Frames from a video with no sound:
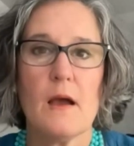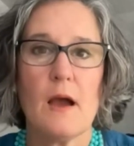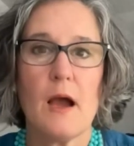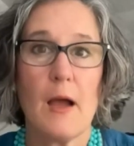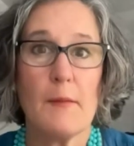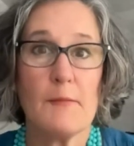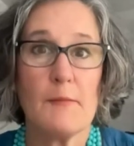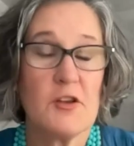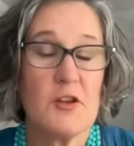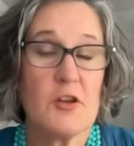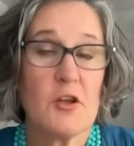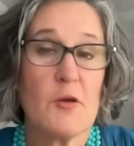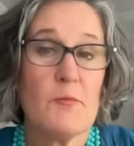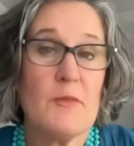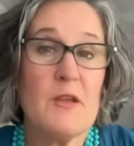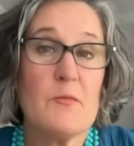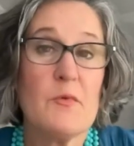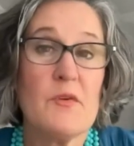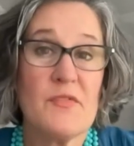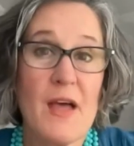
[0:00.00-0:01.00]
I'm going to go
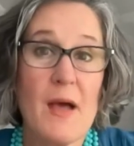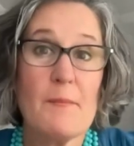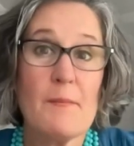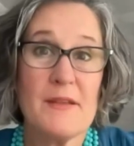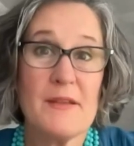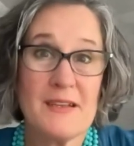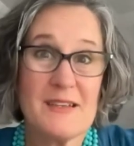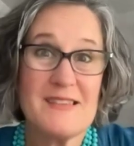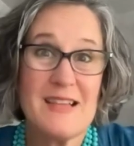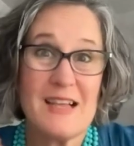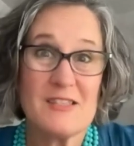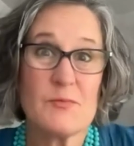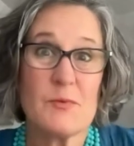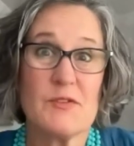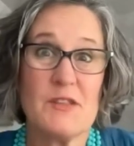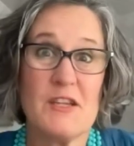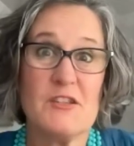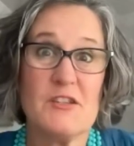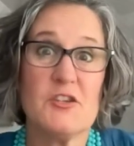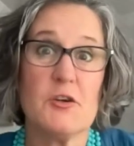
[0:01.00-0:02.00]
meet with them because that's what
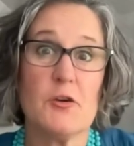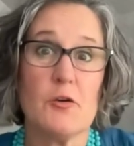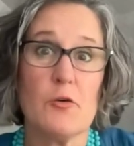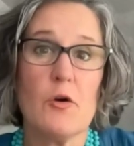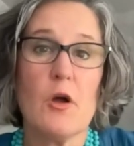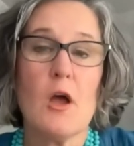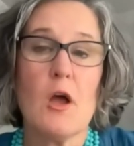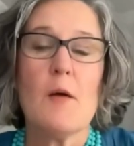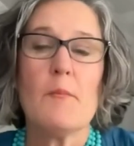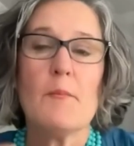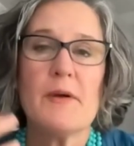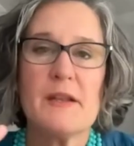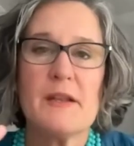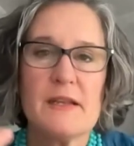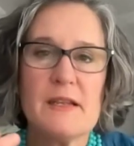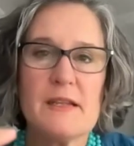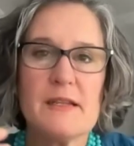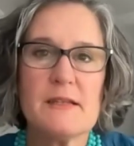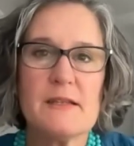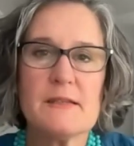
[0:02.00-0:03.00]
they do. But it
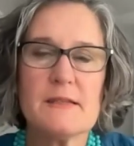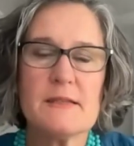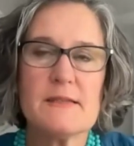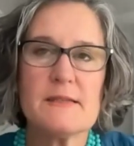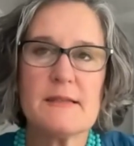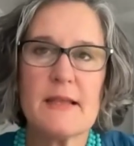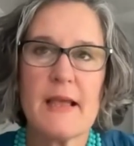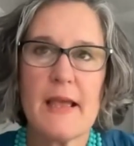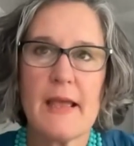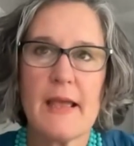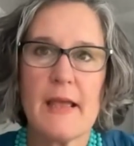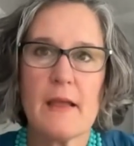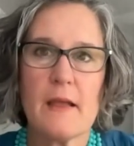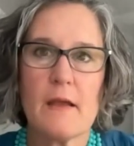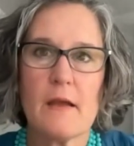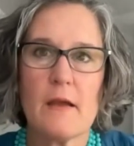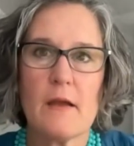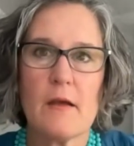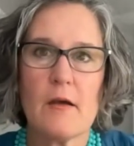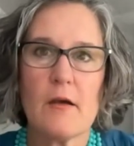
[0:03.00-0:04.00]
is saying,
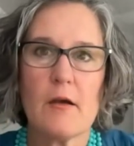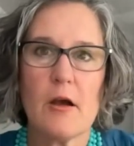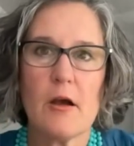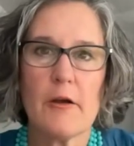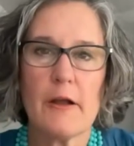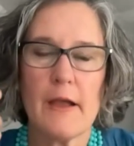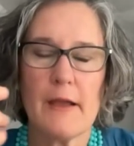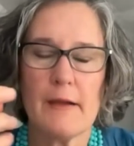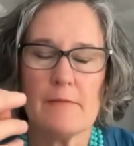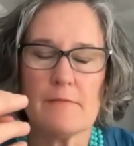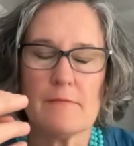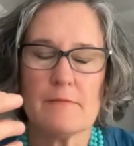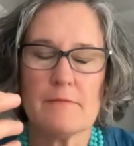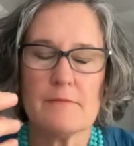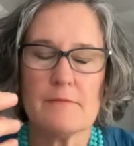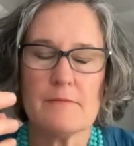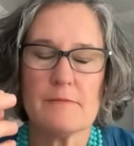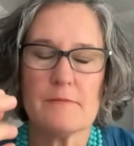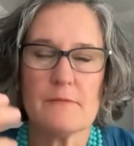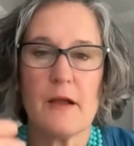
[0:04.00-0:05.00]
okay,
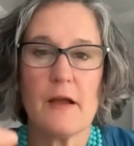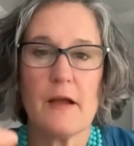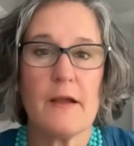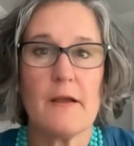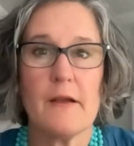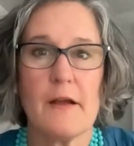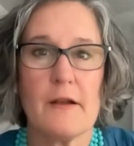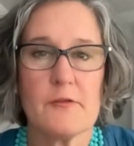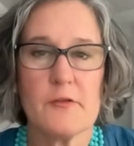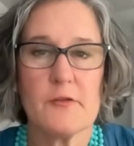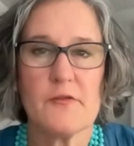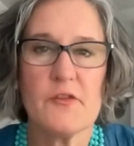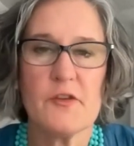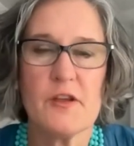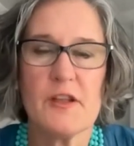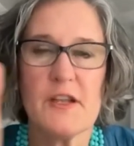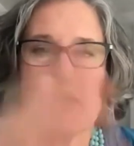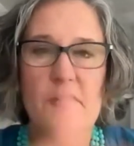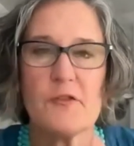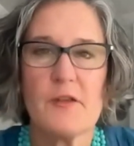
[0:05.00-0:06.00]
I, I don't know if you
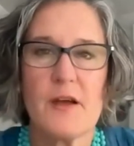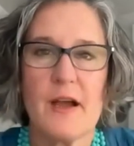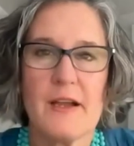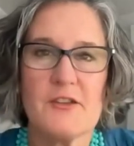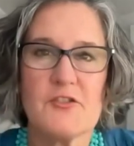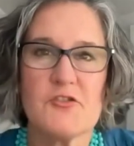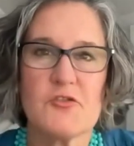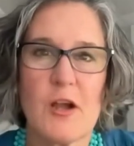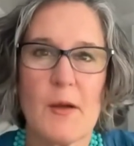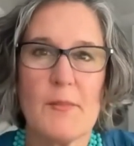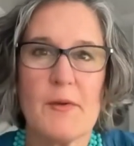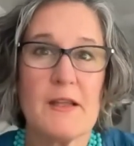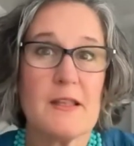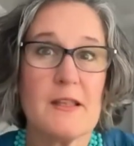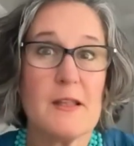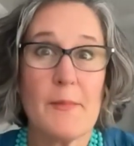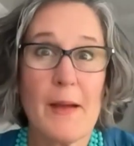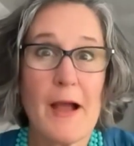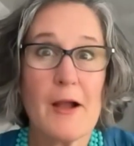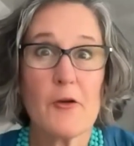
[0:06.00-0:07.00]
can hear the ice dropping in
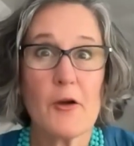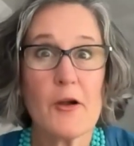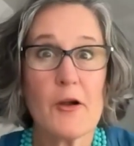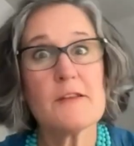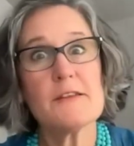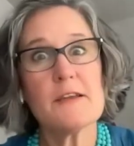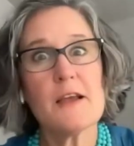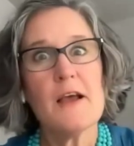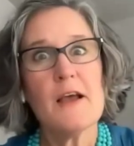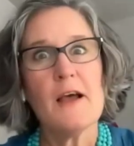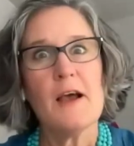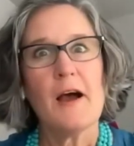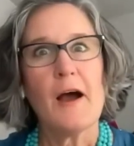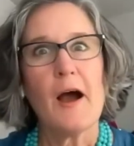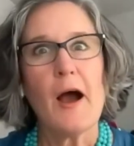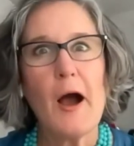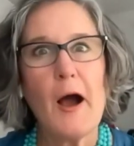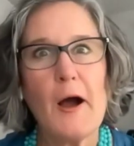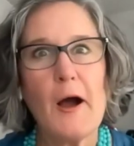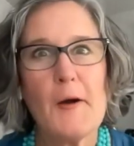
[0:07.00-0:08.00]
the background
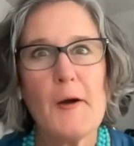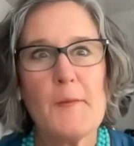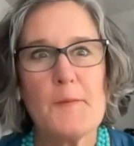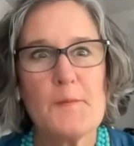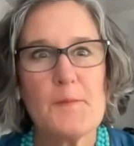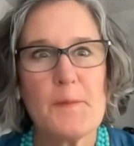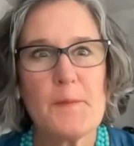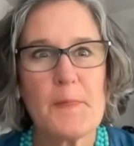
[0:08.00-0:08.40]
um,